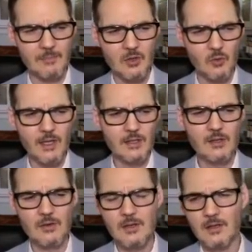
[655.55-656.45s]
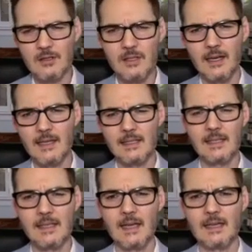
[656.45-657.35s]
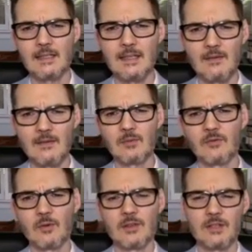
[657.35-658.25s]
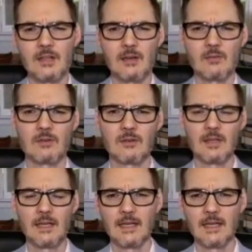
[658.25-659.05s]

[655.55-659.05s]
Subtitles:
22 years to 1997 before you see any real